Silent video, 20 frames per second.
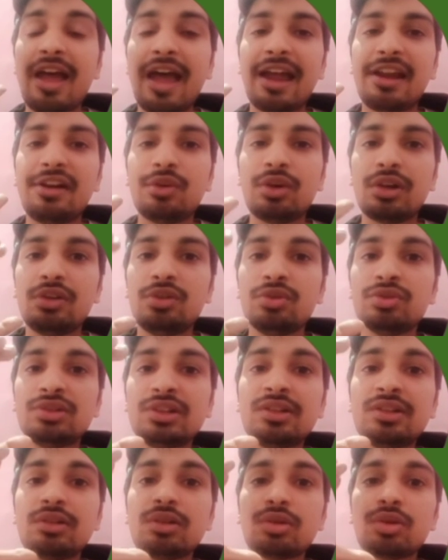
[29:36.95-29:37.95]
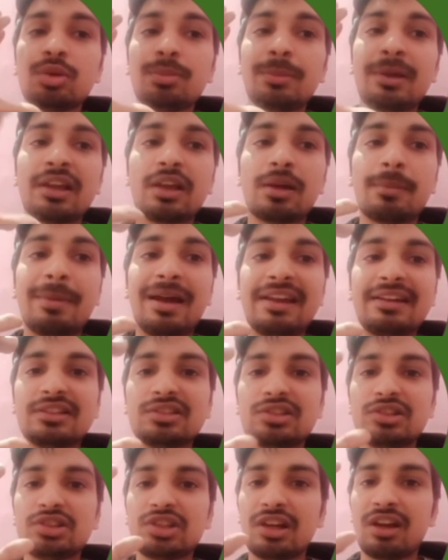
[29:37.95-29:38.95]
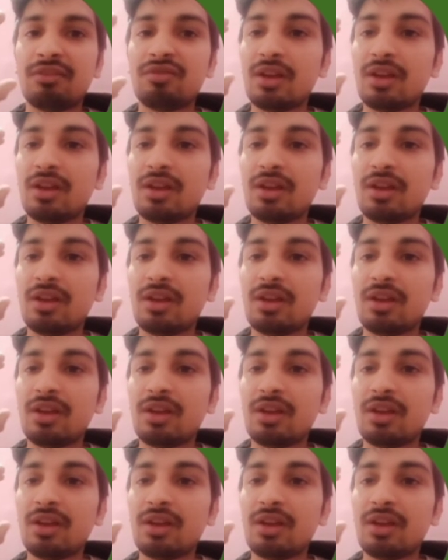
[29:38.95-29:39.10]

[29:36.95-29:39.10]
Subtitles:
and you can use it to make a buying decision.